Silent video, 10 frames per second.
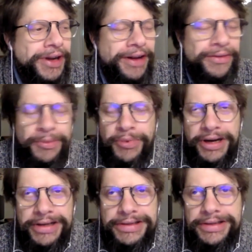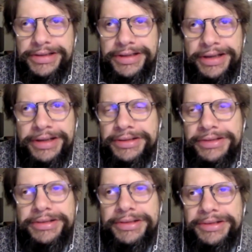have a practice
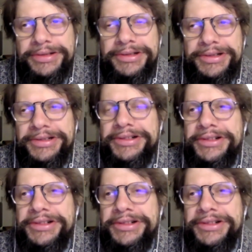and uh,